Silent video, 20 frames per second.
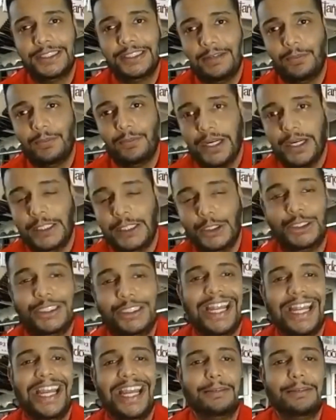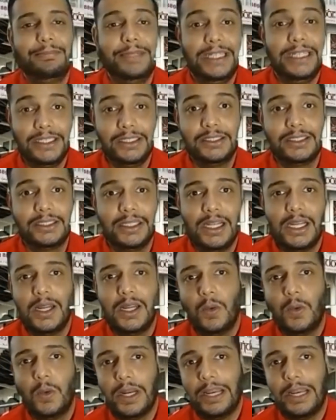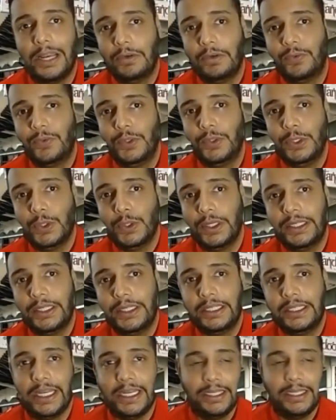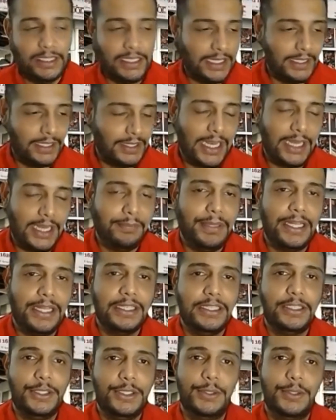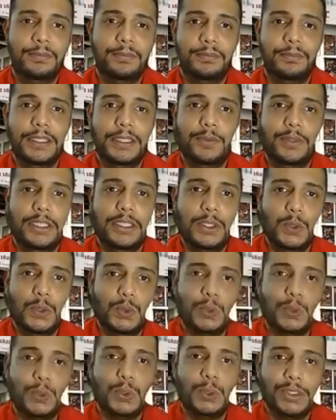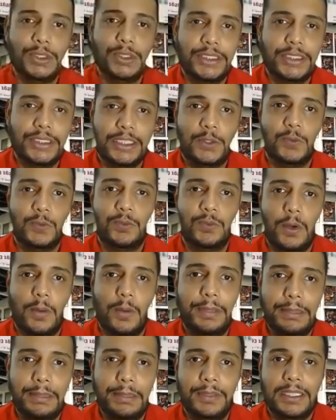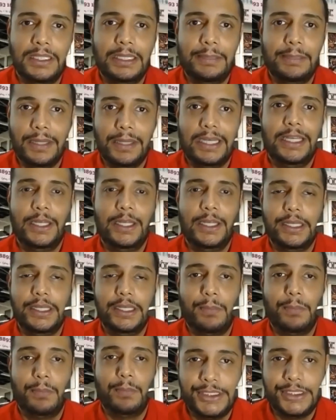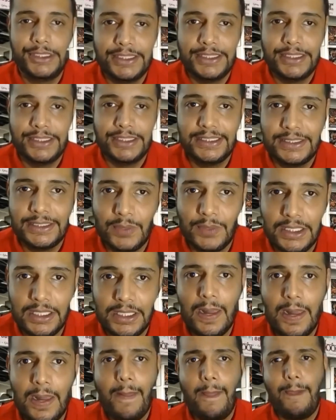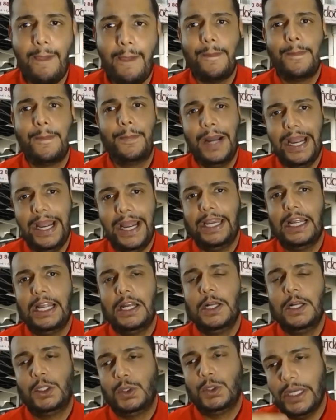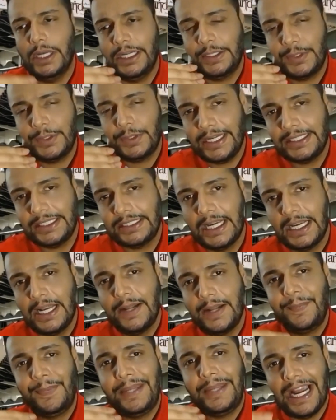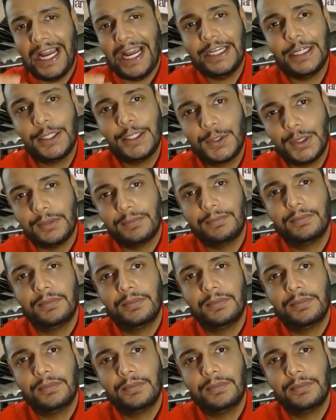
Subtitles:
where you share the meals. Whatever food you order can be consumed between 2 to 3 to 4 people, depending on their portion as well. But to address the other group